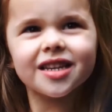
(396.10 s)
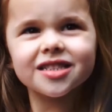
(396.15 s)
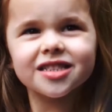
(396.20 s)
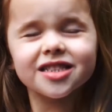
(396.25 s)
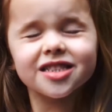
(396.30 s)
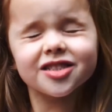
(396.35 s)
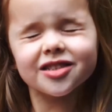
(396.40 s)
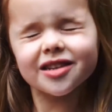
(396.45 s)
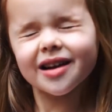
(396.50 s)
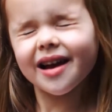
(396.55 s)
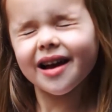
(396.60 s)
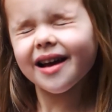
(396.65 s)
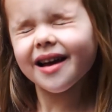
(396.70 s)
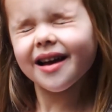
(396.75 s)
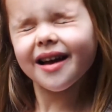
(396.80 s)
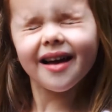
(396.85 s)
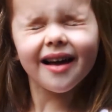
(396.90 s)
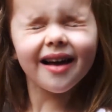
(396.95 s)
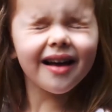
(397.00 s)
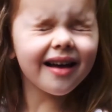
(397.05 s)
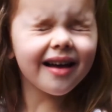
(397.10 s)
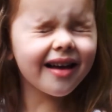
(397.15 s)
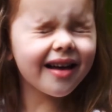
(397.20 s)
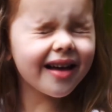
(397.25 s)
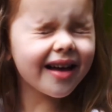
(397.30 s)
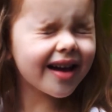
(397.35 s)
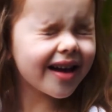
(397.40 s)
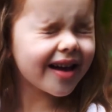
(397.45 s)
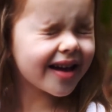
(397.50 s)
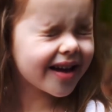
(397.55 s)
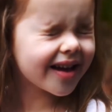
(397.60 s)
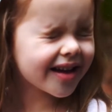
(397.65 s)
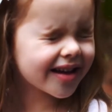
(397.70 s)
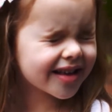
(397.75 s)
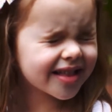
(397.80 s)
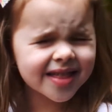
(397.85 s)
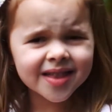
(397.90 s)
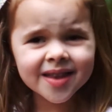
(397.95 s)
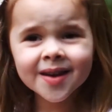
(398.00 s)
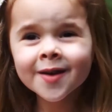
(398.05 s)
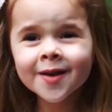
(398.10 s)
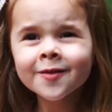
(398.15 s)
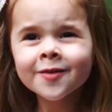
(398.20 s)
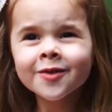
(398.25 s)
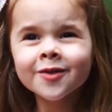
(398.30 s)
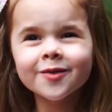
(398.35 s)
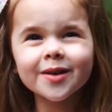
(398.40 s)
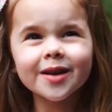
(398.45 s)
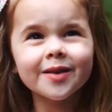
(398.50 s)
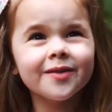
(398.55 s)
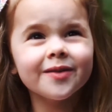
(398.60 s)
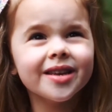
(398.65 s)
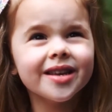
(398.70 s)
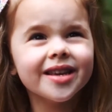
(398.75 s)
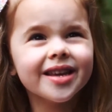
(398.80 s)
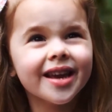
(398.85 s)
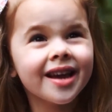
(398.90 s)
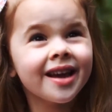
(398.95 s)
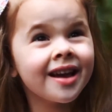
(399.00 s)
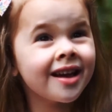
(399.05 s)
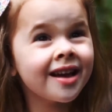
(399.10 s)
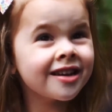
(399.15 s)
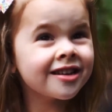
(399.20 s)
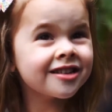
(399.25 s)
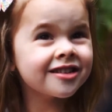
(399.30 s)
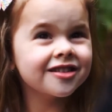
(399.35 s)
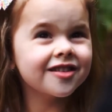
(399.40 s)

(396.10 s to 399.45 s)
strength when we can't go